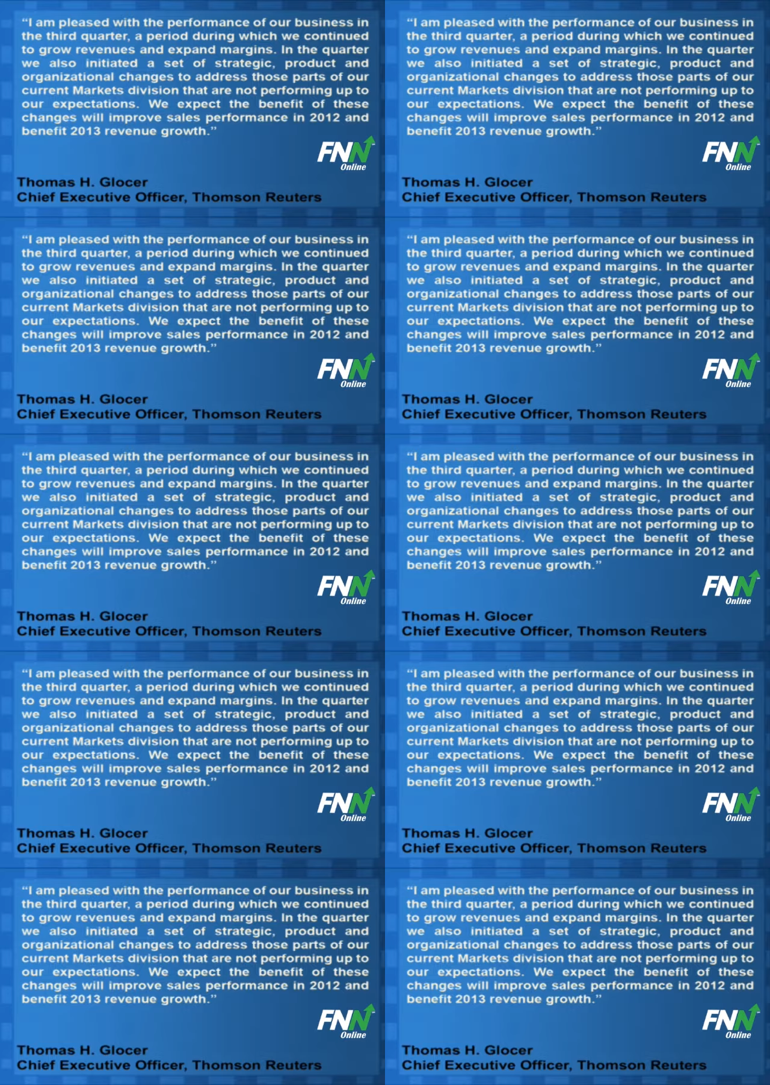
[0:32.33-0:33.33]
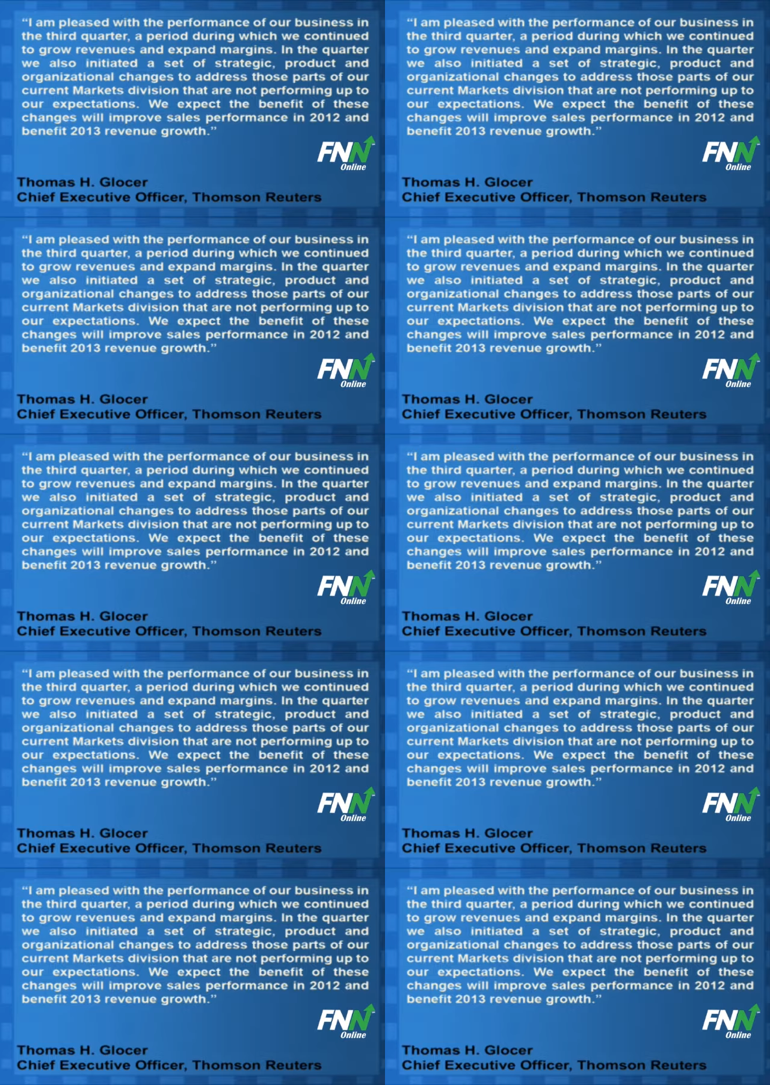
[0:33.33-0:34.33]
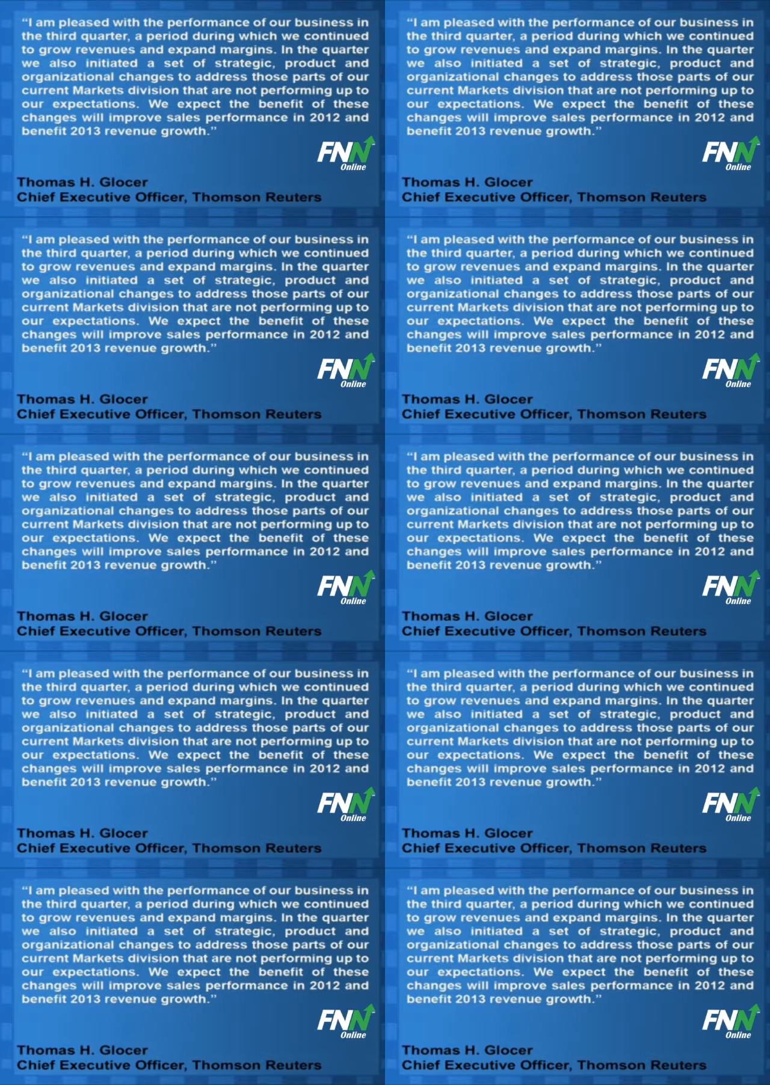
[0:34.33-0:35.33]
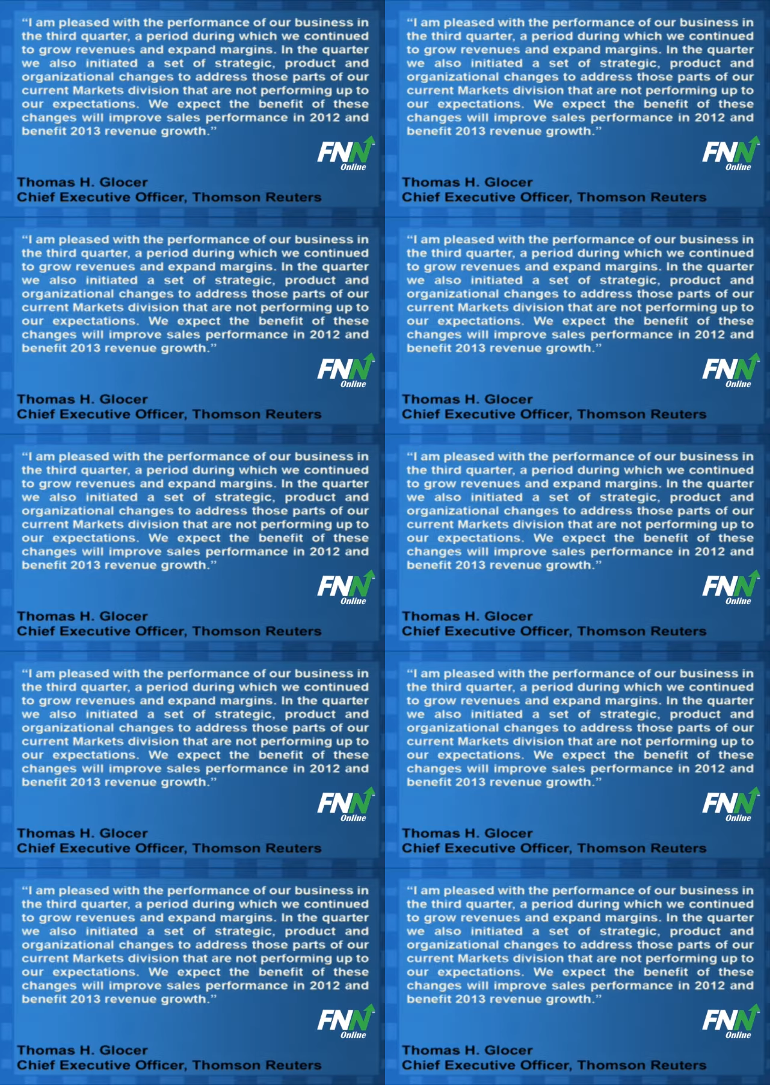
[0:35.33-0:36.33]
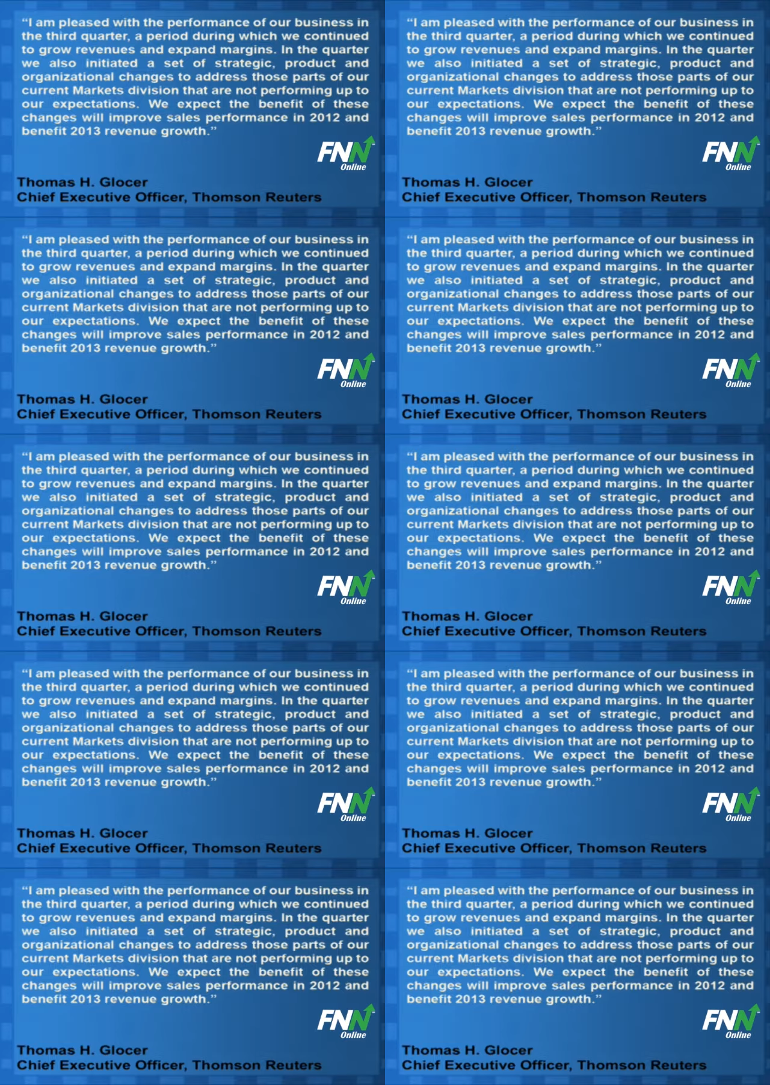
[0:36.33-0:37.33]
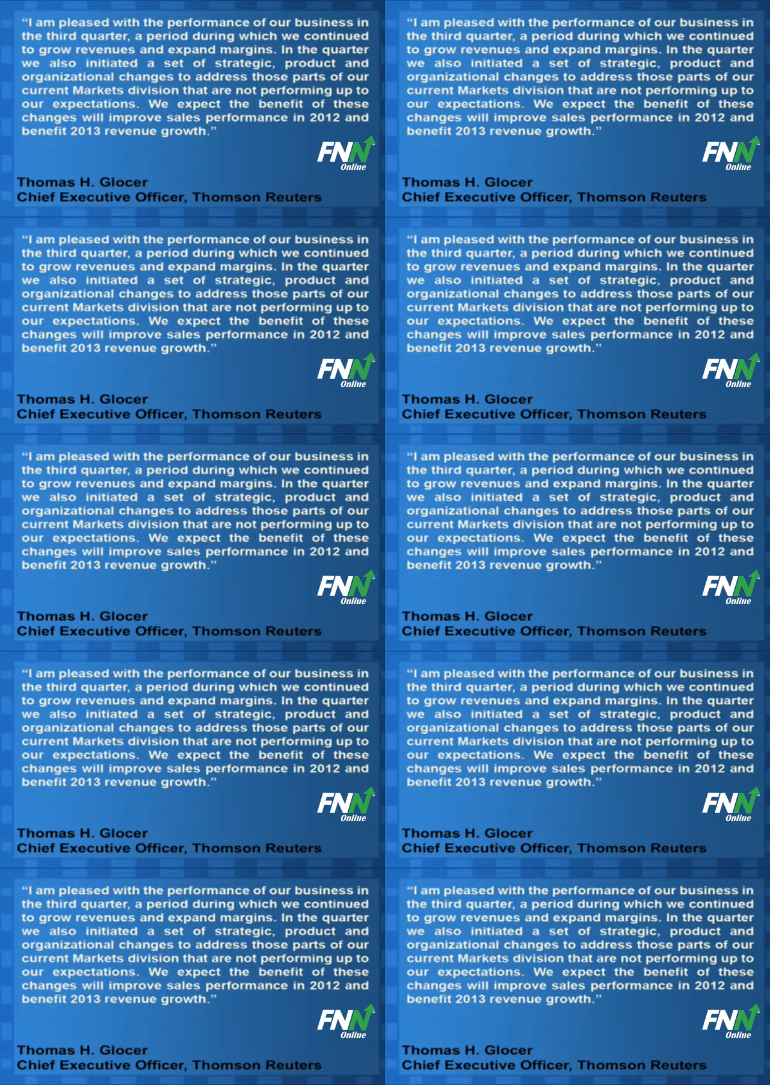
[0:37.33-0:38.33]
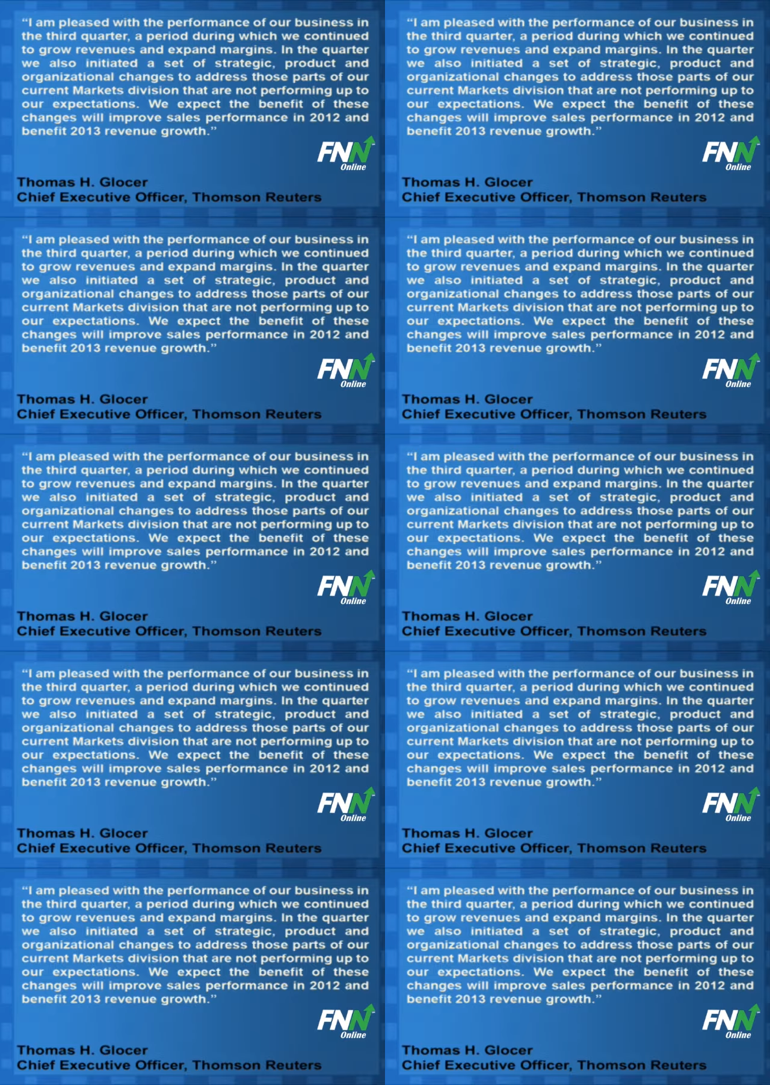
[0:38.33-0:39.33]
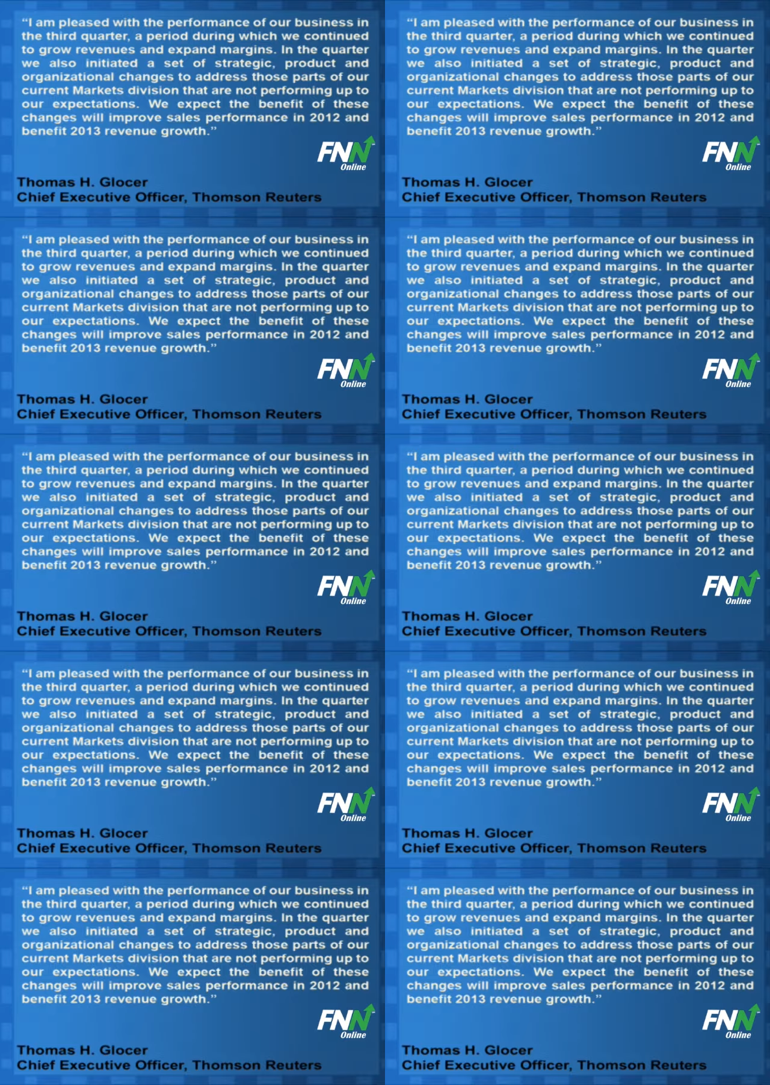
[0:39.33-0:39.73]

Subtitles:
No face is visible, so there are no lips to read.